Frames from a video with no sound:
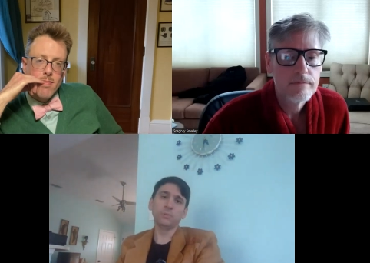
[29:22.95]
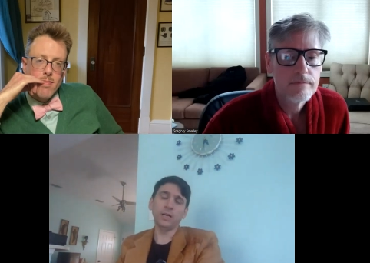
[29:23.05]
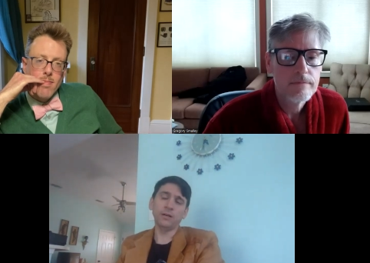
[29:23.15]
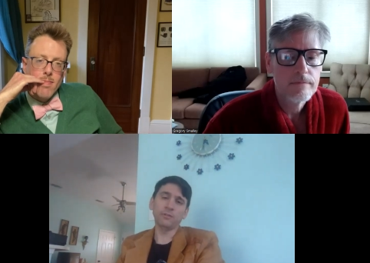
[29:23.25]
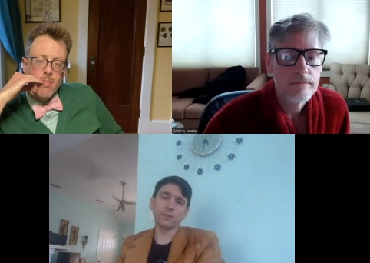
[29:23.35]

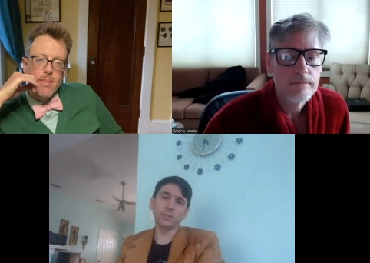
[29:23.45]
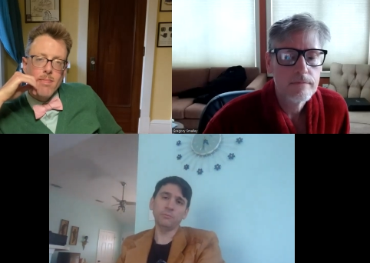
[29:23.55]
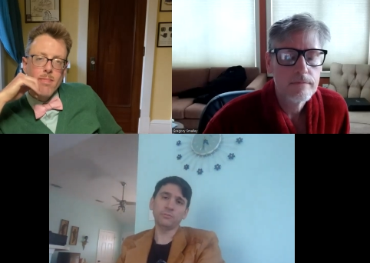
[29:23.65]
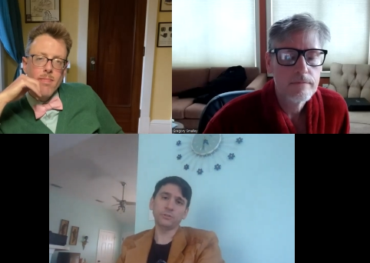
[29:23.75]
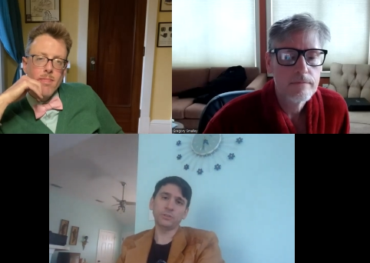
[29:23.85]
Speaker 1: but I have a
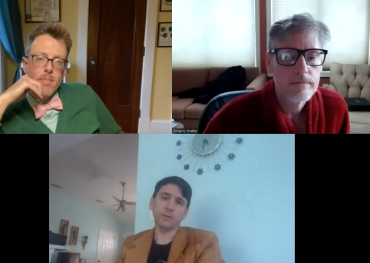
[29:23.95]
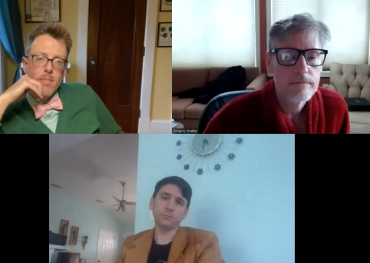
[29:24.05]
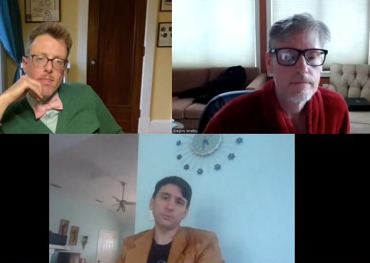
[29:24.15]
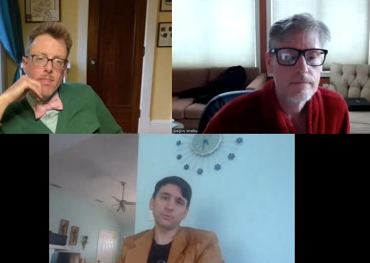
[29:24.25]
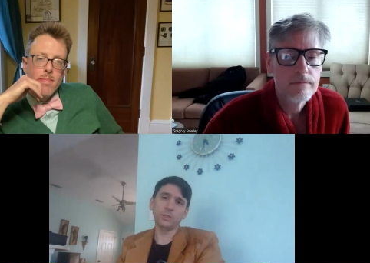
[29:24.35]
clip for
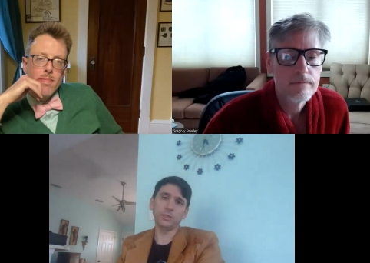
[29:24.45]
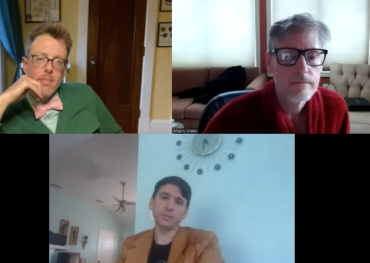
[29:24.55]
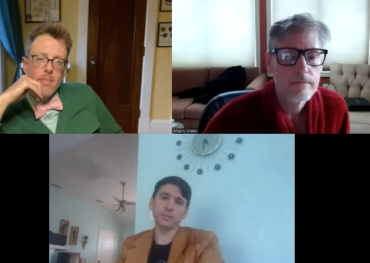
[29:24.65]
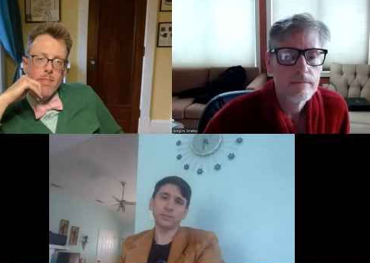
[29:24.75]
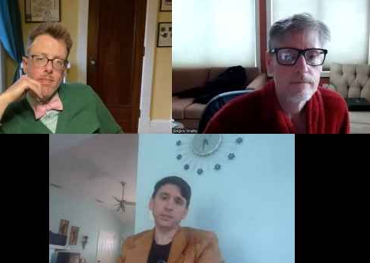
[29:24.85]
chapter
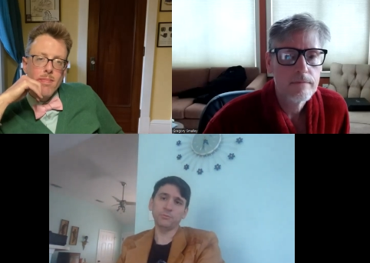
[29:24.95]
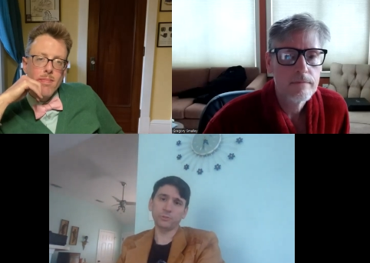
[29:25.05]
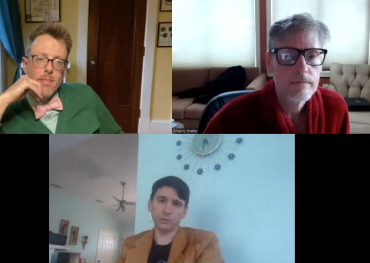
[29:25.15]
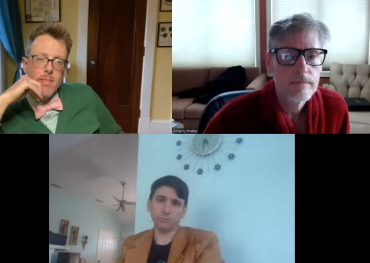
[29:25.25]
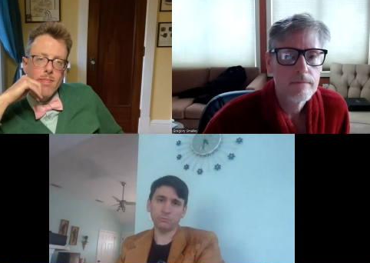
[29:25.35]
one and a
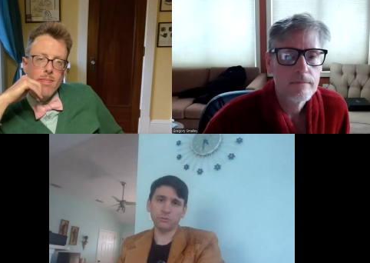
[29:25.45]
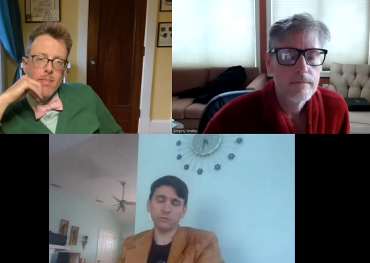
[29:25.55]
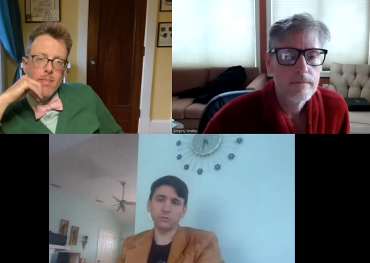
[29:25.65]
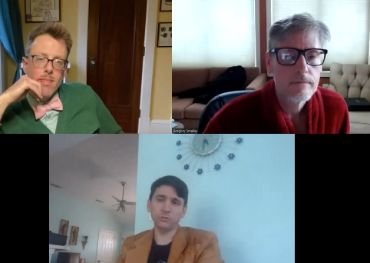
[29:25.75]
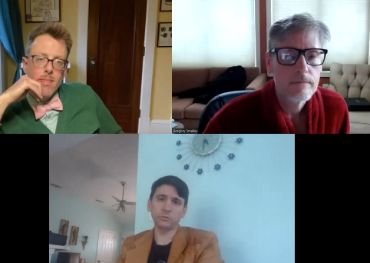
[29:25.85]
clip for chapter
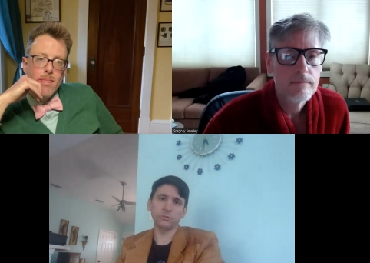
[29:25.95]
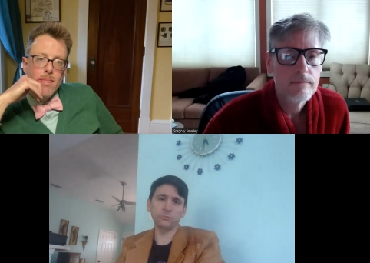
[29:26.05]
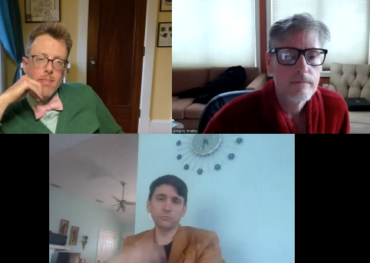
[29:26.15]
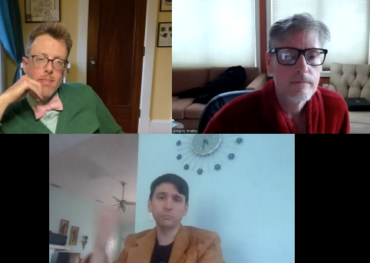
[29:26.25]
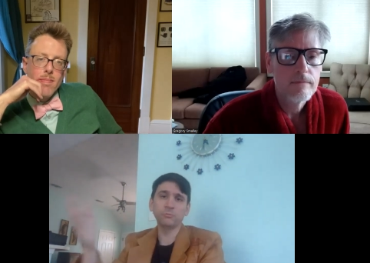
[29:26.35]

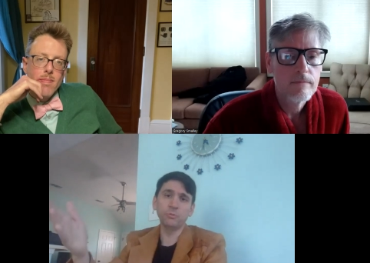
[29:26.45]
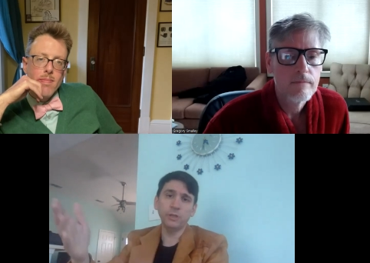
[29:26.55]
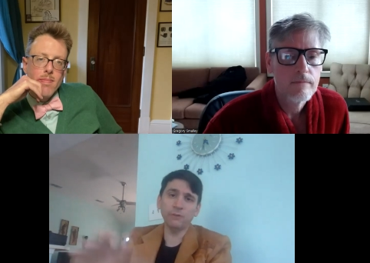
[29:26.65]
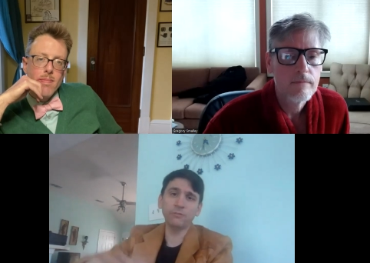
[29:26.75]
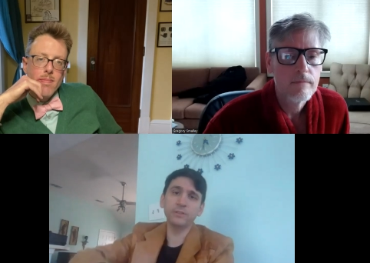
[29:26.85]
2 we
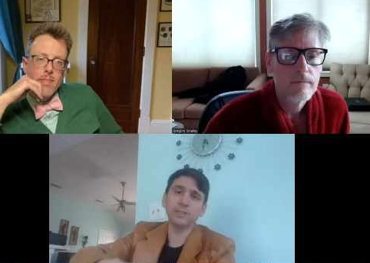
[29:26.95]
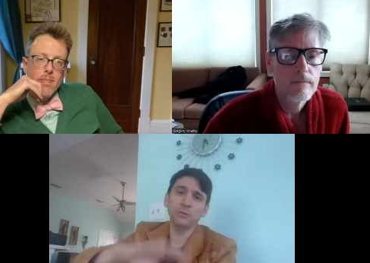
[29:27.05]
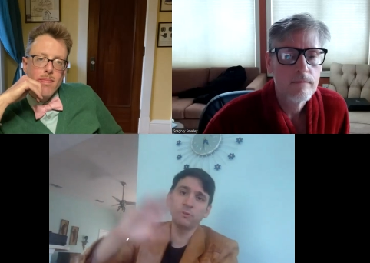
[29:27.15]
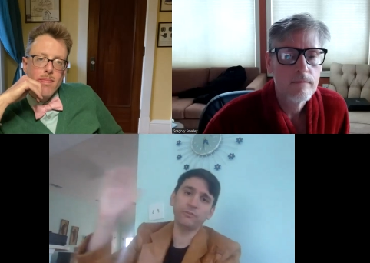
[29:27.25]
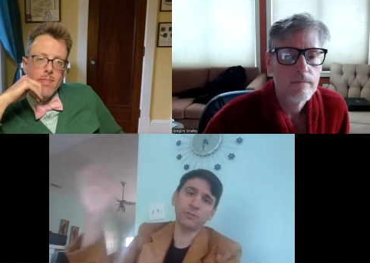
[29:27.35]
every
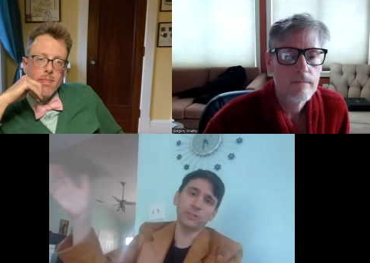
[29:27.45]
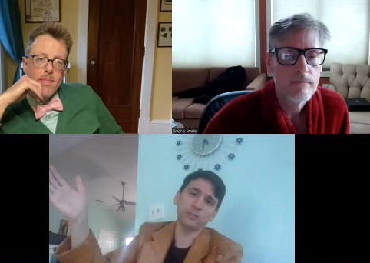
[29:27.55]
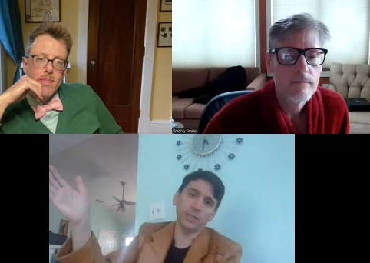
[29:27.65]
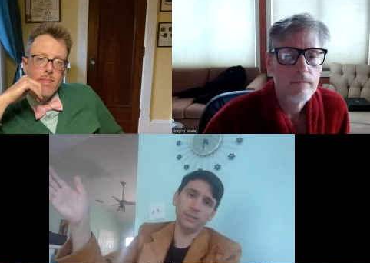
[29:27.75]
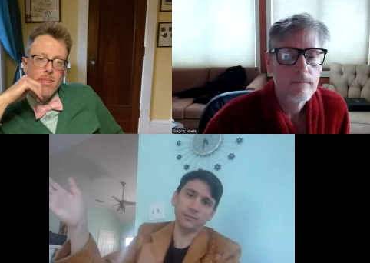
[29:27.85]
time we
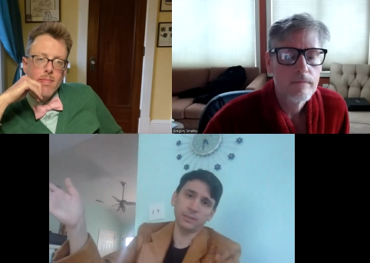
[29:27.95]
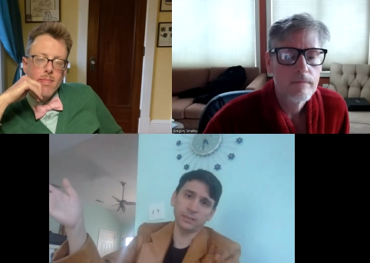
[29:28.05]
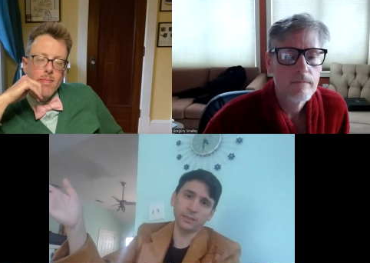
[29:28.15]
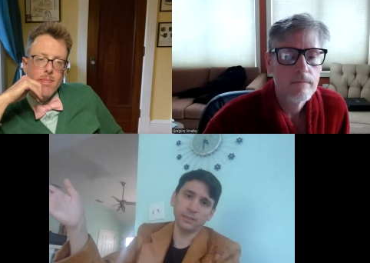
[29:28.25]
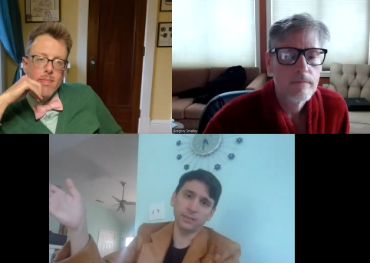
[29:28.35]
finish
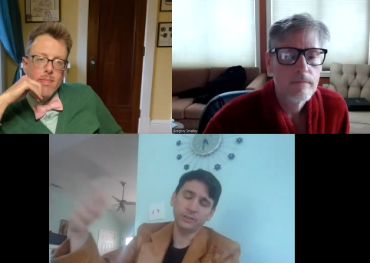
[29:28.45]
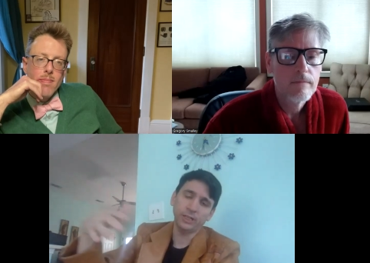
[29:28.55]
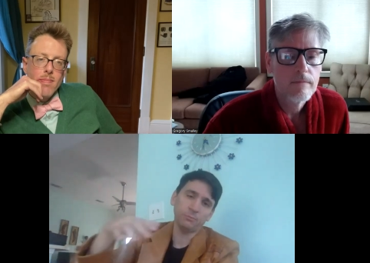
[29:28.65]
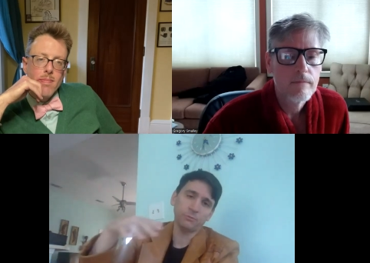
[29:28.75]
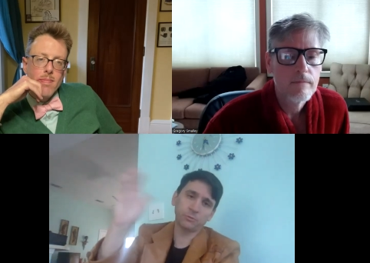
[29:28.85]
editing a, a,
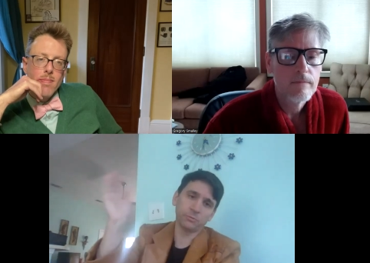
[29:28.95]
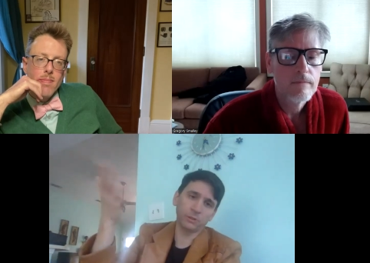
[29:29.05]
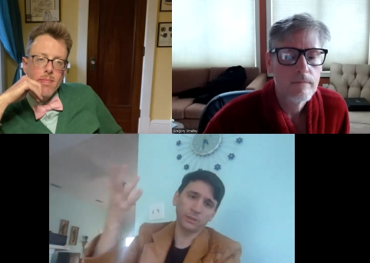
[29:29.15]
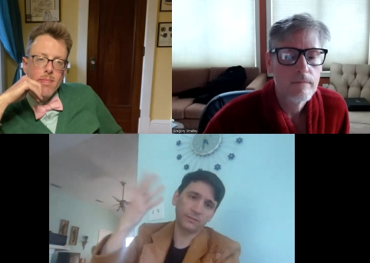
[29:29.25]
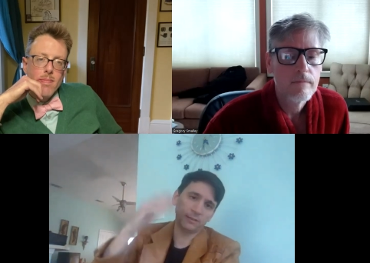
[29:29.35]
chapter, we're
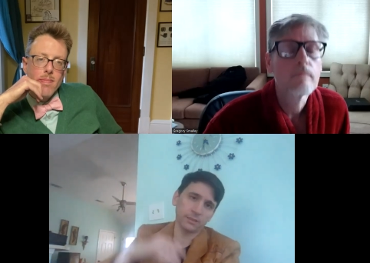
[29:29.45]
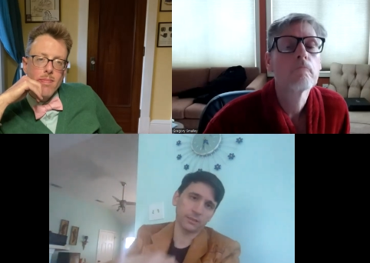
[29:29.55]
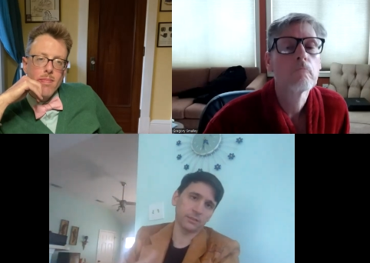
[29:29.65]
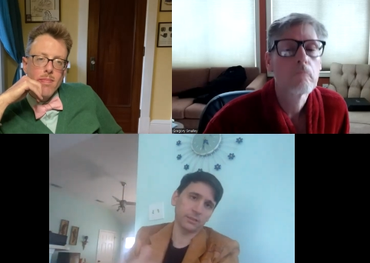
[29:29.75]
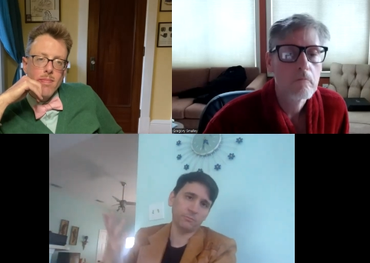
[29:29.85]

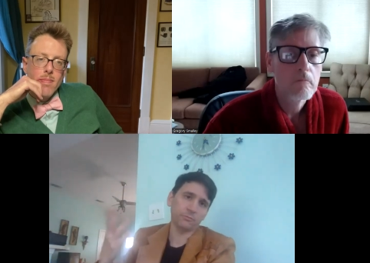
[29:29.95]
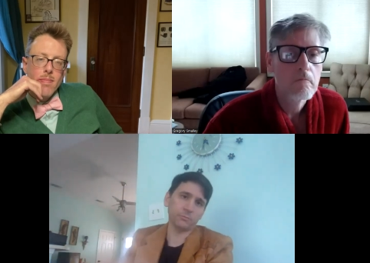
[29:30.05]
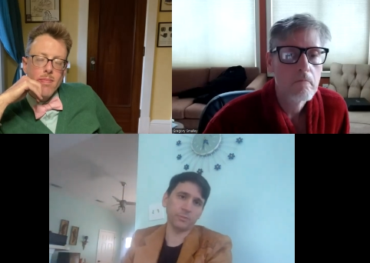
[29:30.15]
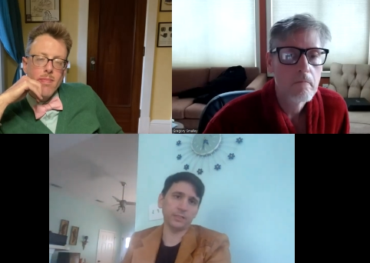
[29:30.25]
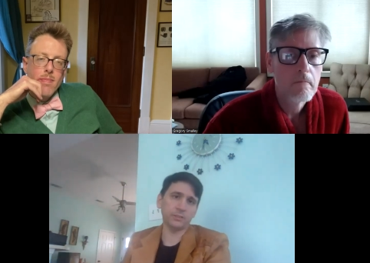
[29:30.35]
releasing a clip
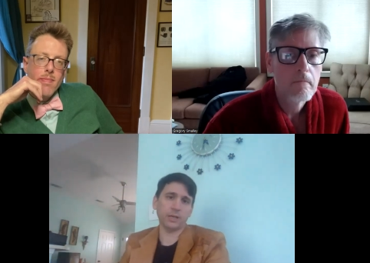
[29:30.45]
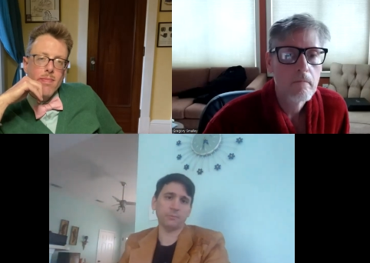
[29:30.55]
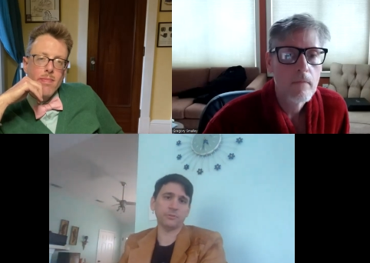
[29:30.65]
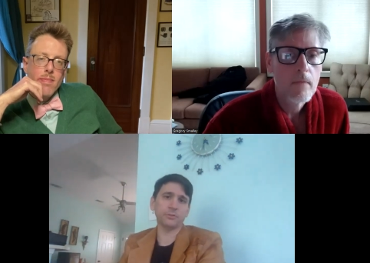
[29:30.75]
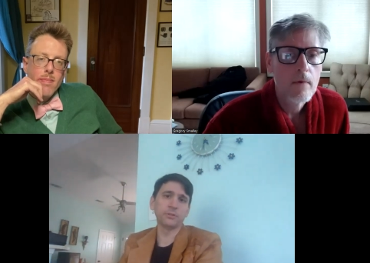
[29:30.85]
from that
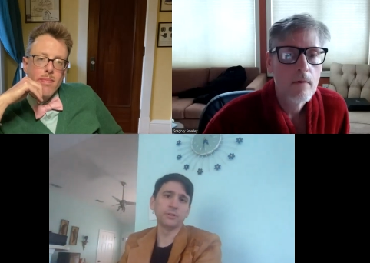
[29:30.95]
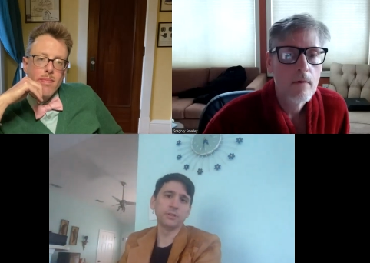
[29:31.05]
chapter.